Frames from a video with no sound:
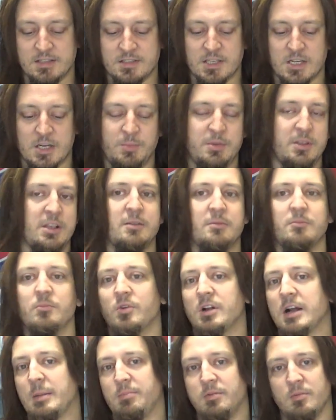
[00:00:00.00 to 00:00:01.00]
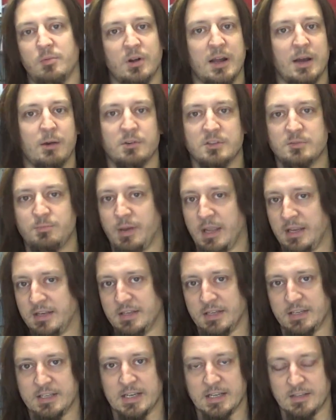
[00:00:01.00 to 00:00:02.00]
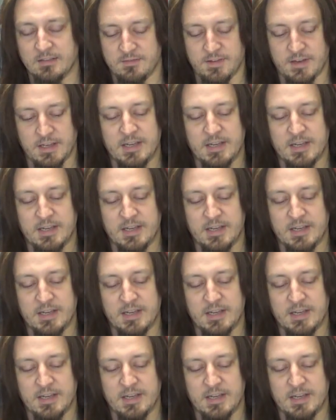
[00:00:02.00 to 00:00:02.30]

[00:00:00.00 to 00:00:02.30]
and there's gonna be a couple more hours painting